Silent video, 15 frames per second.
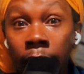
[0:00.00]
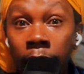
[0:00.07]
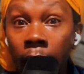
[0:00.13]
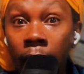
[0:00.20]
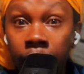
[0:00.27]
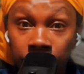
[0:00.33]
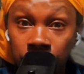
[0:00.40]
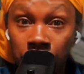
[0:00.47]
my
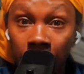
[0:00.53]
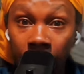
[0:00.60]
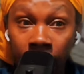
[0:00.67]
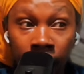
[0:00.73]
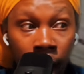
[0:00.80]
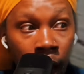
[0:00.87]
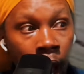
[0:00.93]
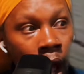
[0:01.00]
life,
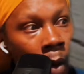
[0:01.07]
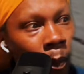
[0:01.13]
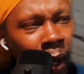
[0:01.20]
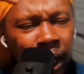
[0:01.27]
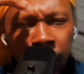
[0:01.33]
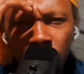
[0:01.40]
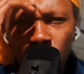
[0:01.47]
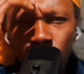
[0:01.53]
man.
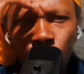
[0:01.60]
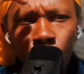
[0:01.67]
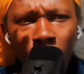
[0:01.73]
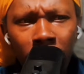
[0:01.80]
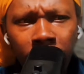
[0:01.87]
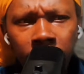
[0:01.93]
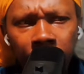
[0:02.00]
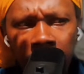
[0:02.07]
But dude,
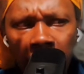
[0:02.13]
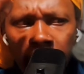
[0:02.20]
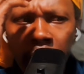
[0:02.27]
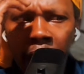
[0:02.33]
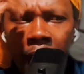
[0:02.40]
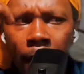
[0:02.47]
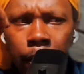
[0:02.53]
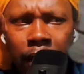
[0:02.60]
what could have
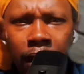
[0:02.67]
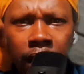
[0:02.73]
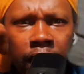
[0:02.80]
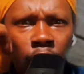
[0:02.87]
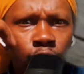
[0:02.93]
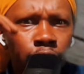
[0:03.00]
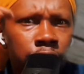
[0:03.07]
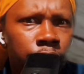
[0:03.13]
happened in
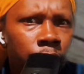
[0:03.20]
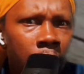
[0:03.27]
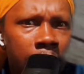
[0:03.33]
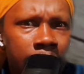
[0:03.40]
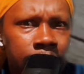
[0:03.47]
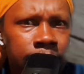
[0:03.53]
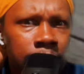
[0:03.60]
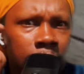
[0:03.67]
those
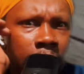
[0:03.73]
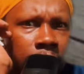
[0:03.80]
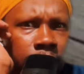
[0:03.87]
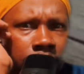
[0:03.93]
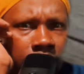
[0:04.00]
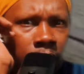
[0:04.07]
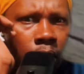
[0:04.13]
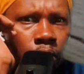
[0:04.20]
five seconds
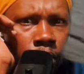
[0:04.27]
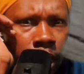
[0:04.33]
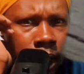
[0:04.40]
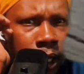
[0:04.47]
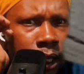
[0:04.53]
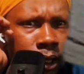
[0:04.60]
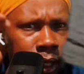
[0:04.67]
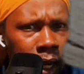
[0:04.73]
that those
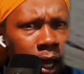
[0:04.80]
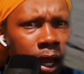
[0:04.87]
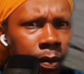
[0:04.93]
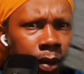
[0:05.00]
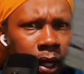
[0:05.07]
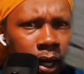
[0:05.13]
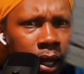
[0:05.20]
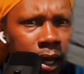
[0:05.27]
kids claimed
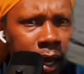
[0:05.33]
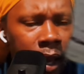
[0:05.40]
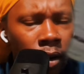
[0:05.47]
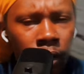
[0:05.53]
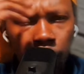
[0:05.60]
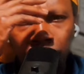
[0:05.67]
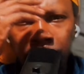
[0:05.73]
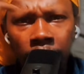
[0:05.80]
that they
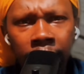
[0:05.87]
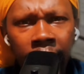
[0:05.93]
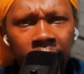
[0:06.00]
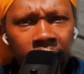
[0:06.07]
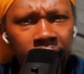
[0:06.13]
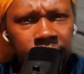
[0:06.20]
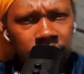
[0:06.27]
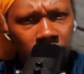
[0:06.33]
counted with their
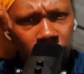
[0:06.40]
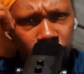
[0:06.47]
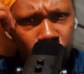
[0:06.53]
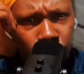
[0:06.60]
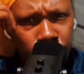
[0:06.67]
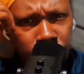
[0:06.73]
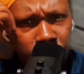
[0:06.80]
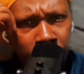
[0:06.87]
eyes
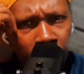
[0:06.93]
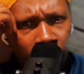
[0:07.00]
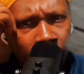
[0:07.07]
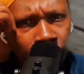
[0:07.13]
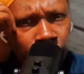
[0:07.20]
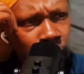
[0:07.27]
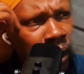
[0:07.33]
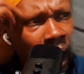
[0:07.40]
closed?
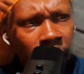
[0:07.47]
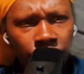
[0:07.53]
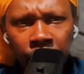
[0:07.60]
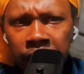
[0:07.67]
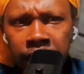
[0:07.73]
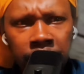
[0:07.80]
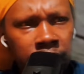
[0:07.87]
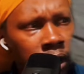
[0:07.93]
Do y'all
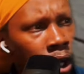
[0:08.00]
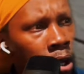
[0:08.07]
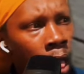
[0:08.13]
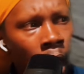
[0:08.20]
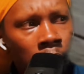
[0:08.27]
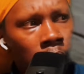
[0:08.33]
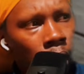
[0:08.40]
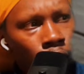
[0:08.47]
think just a,
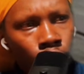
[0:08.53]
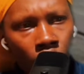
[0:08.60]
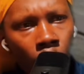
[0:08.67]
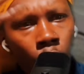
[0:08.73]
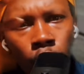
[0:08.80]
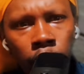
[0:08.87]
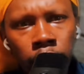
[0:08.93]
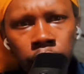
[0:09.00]
a grown